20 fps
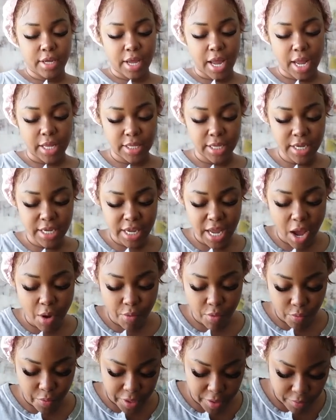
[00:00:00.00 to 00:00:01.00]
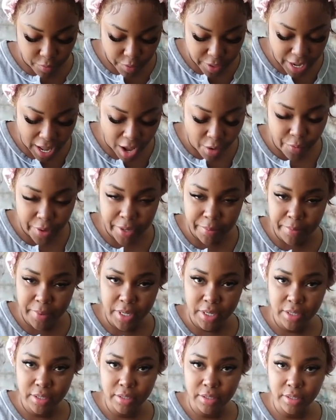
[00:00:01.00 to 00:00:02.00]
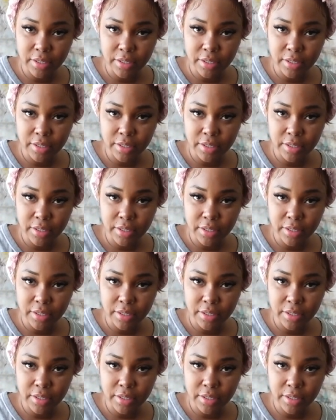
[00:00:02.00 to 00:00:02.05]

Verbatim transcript: I think y'all were y'all with me?